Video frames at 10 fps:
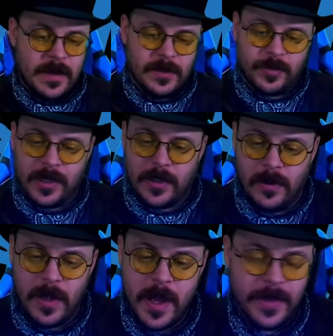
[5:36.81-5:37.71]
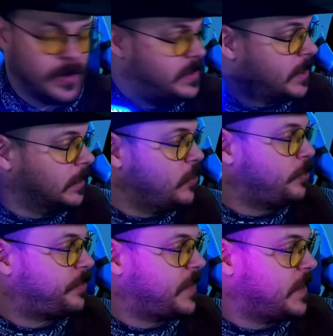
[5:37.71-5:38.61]
It's pretty cool. There's the loop
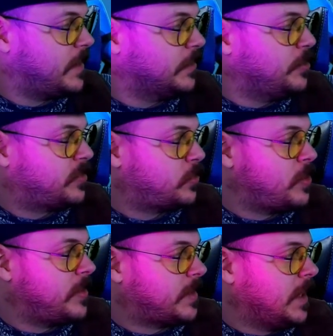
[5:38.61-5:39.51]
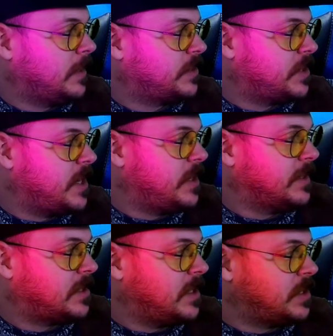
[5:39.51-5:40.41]
thing. It loops through all the colors there. You can
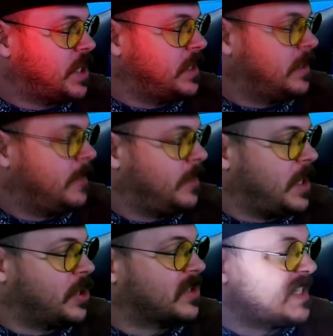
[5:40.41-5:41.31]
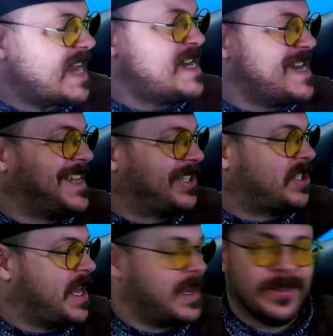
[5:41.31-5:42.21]
see it changing. You got your lightning
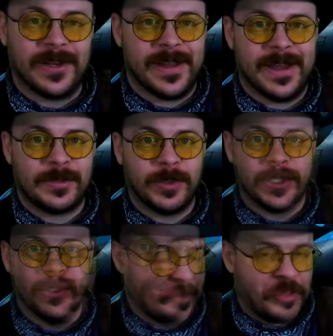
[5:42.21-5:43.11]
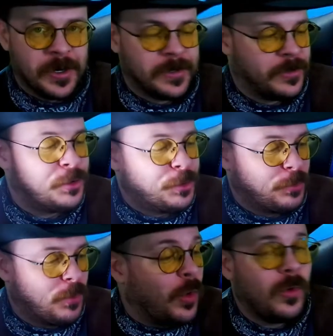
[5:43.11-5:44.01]
setting. Look at that. That's pretty cool. Thunder
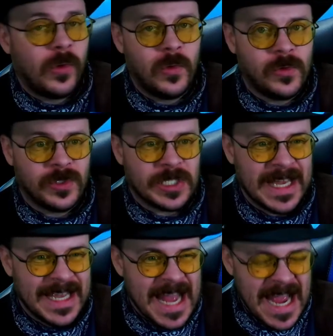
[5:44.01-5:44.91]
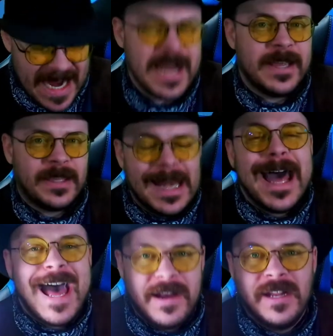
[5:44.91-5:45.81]
rolls and the
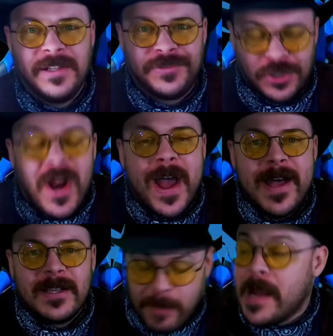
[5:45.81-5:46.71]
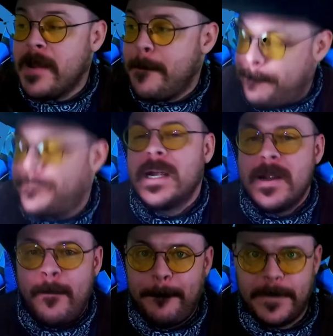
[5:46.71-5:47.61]
lightning strikes. Bam,
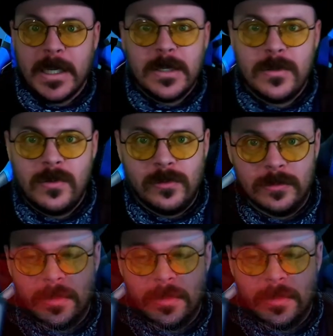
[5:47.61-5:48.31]
bam, bam.